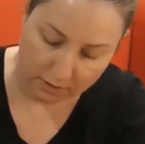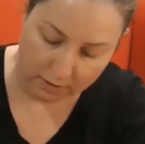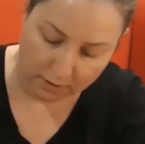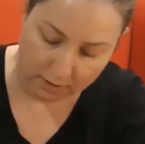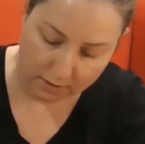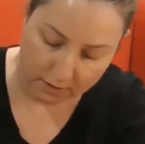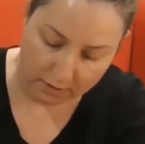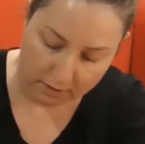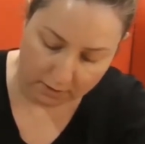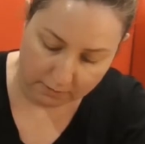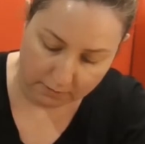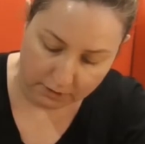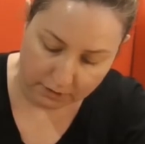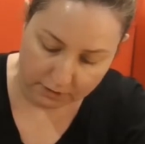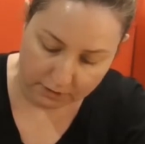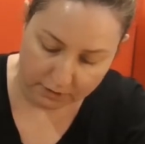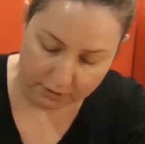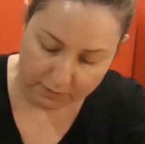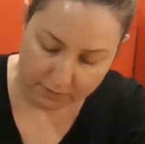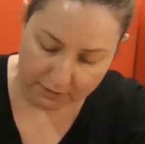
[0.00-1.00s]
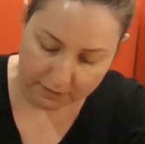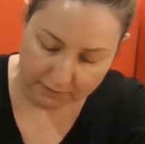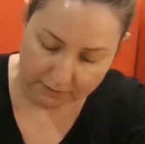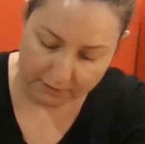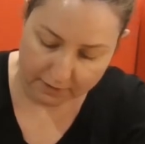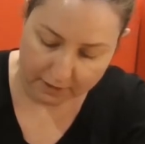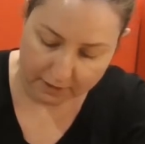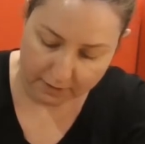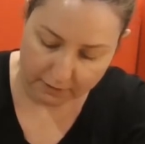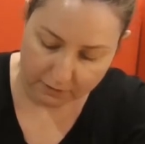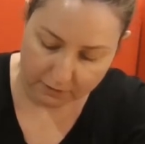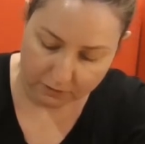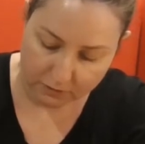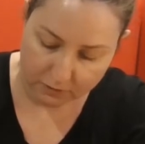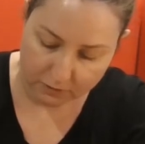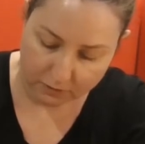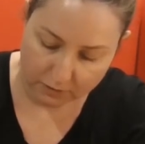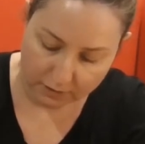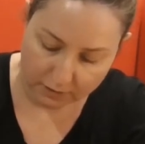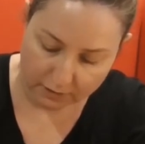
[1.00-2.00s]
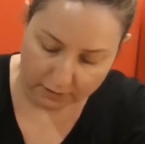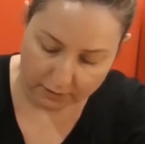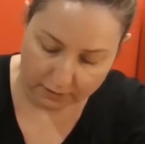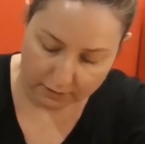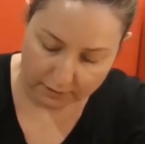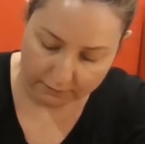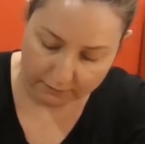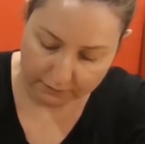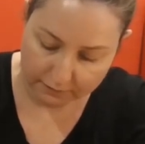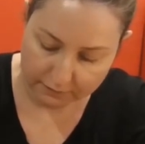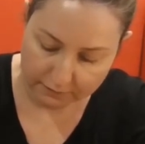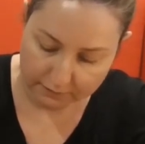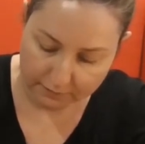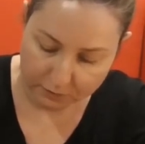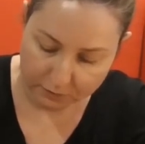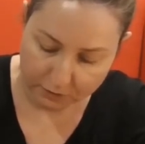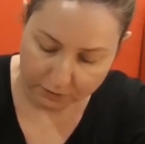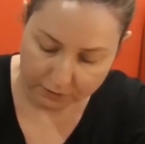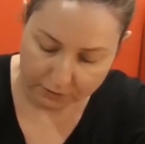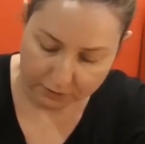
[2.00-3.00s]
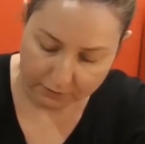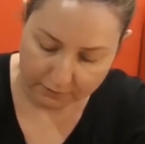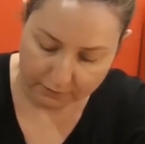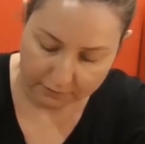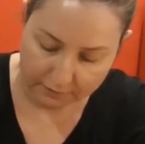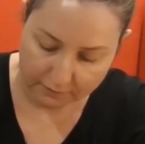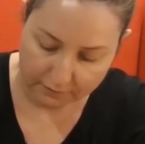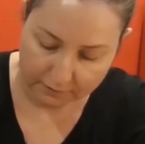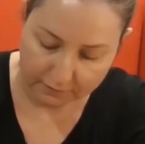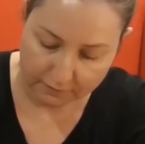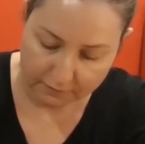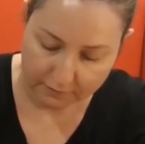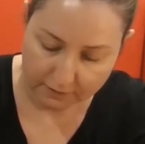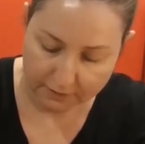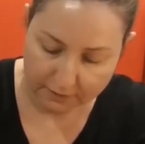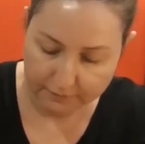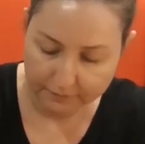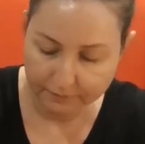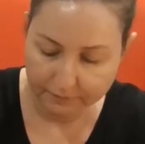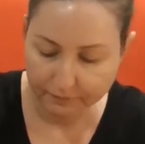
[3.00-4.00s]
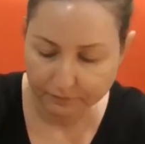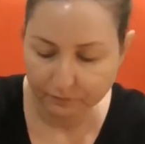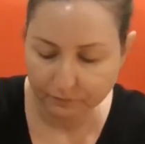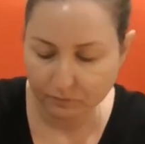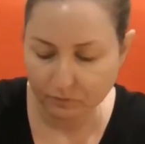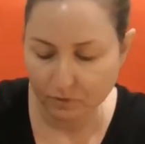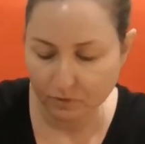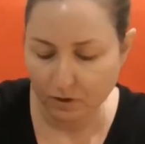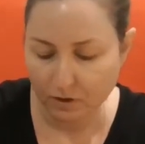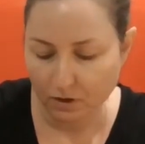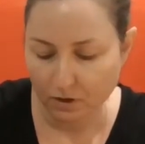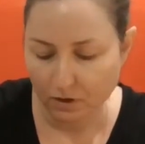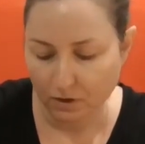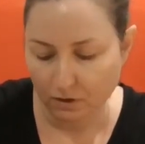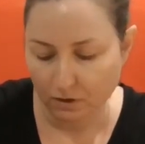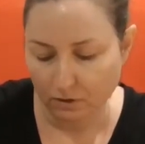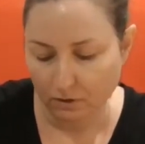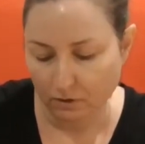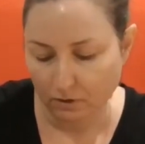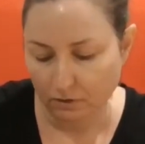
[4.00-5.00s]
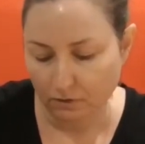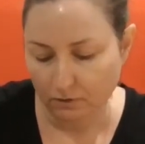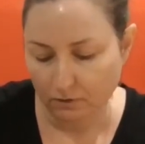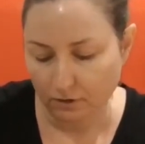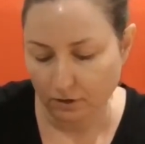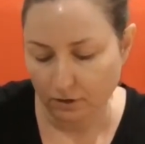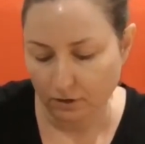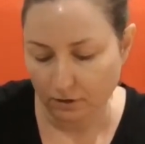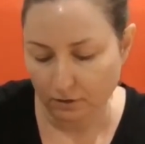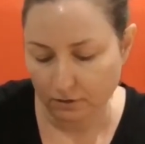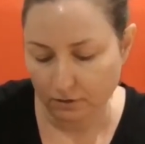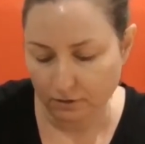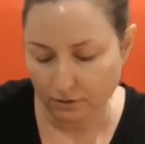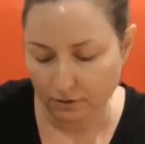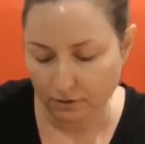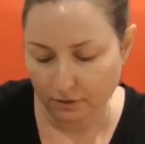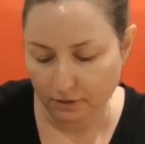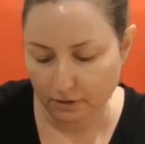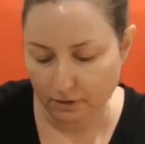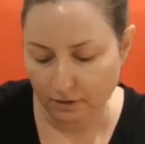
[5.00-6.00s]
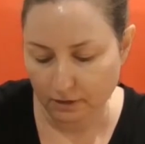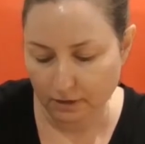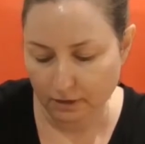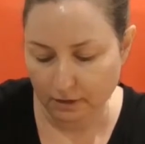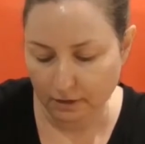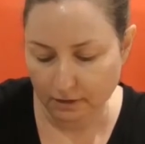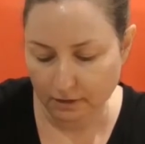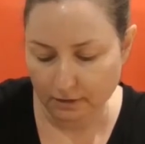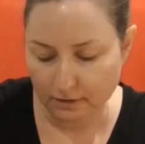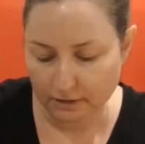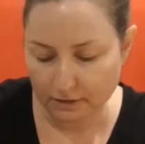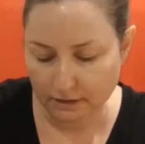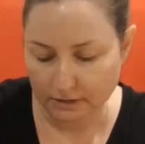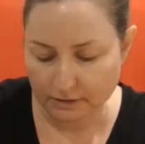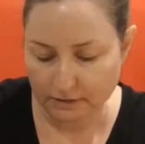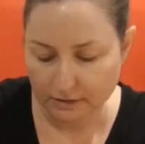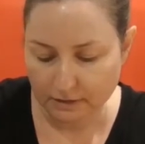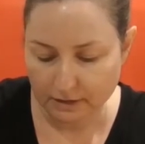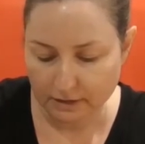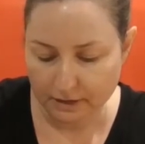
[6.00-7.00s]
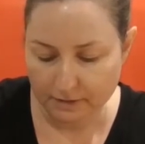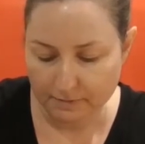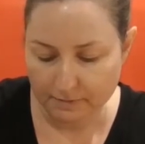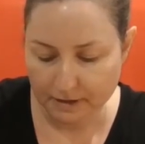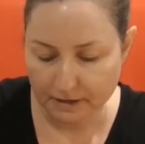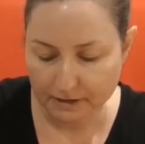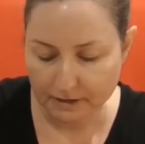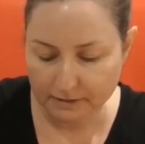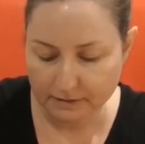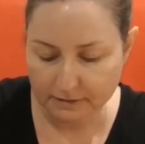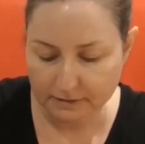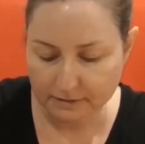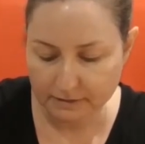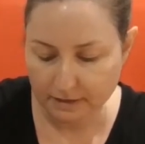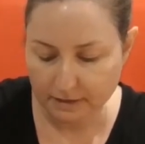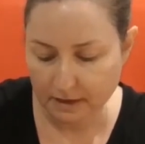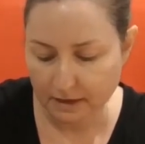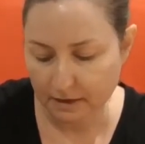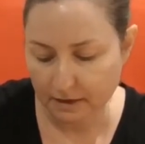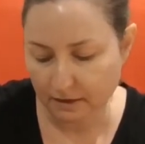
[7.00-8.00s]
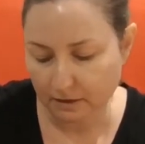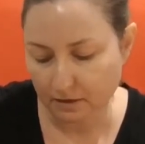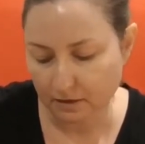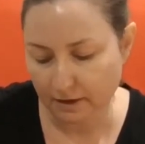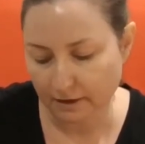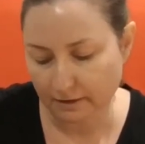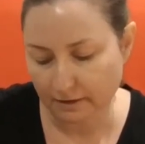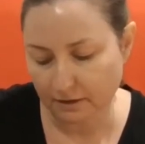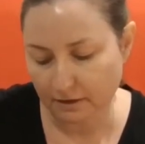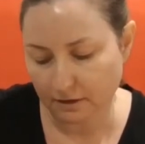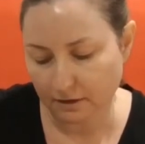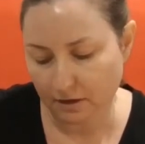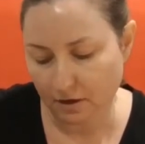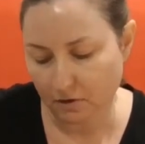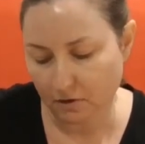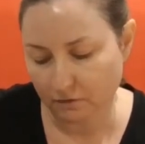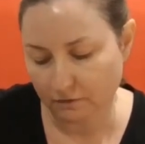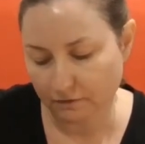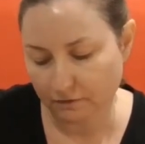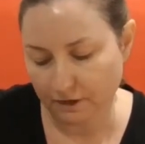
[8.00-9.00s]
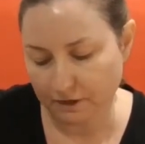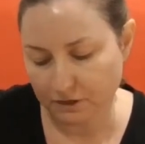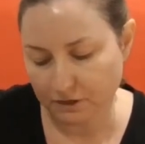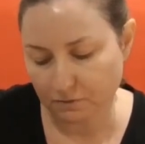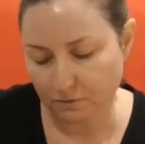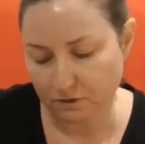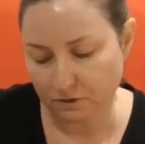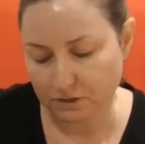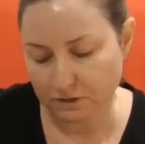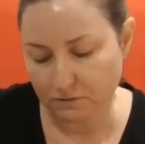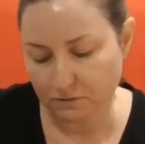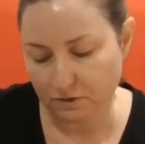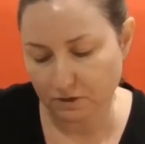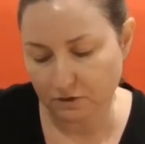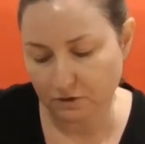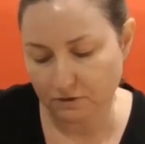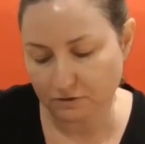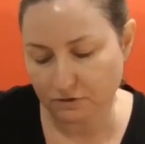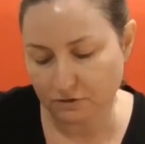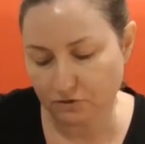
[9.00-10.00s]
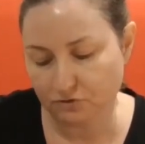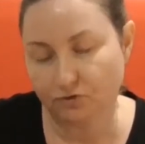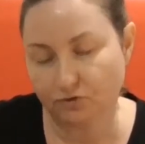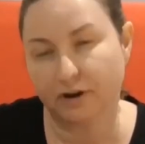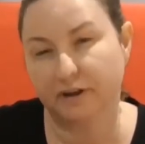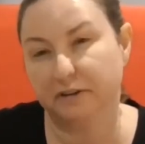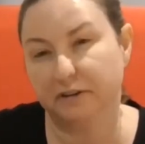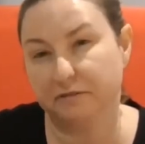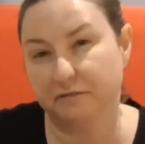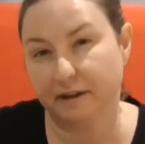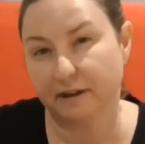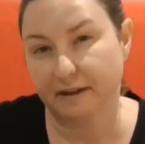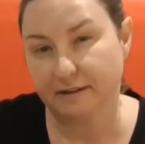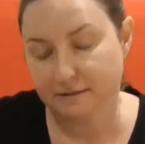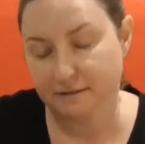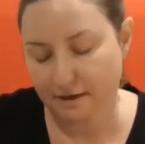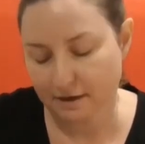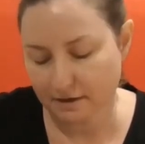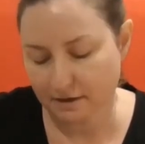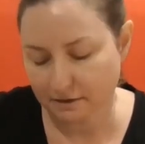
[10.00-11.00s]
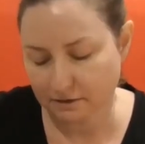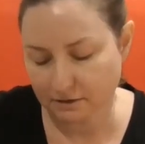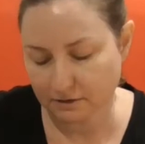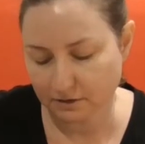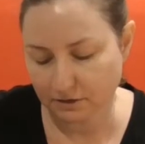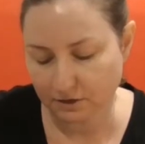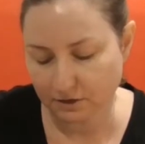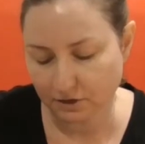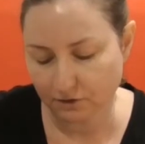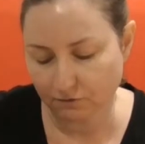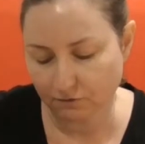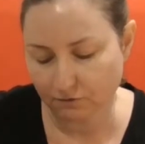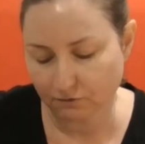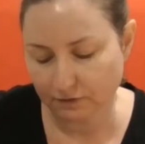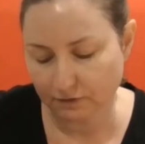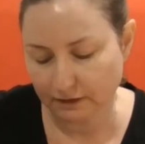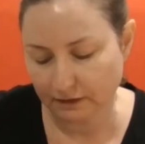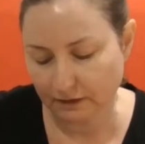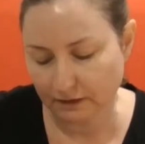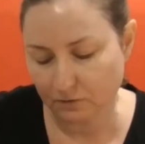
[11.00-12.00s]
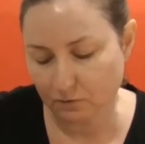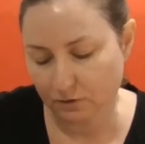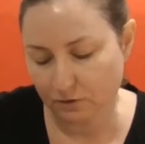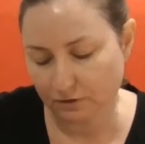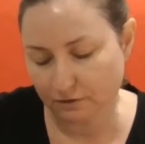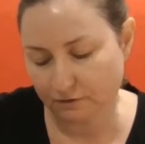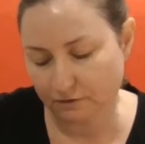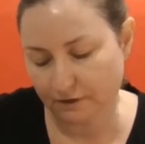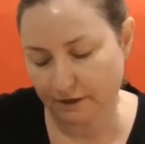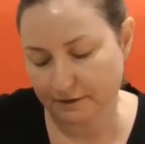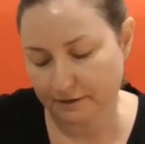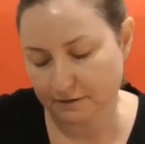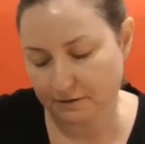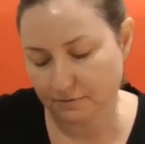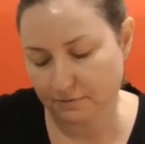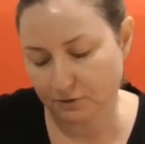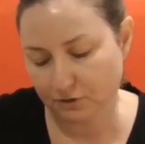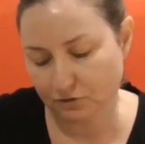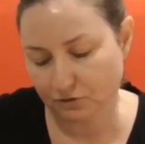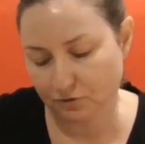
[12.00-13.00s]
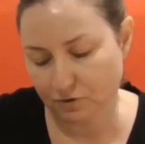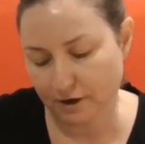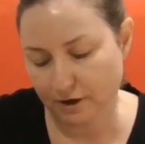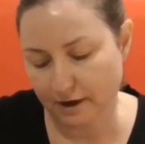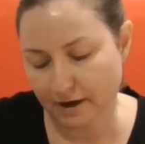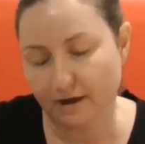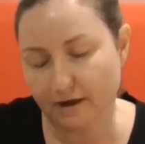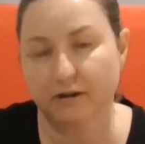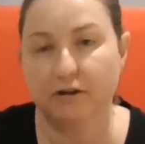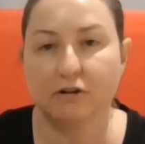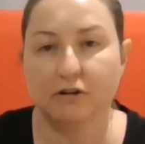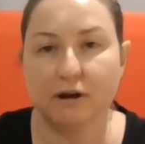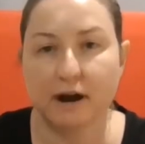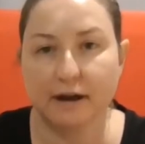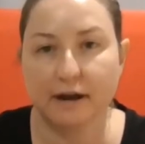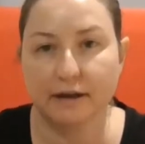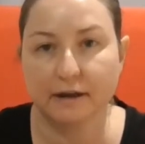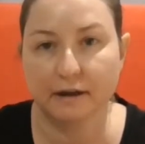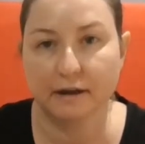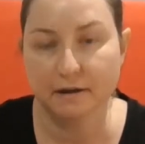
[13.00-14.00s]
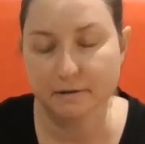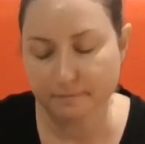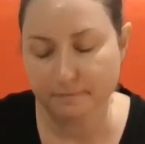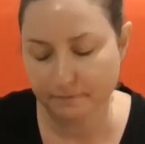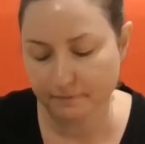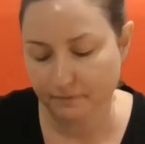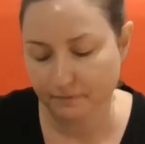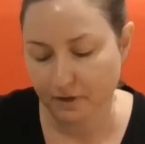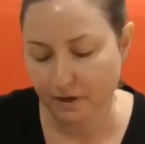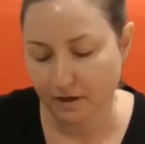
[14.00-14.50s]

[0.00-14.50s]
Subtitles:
And I'm just going to mix that into a lovely smooth consistency. So these clay masks aren't like the old-fashioned ones that used to dry your face out. You don't really want your face to be drying out and cracking up.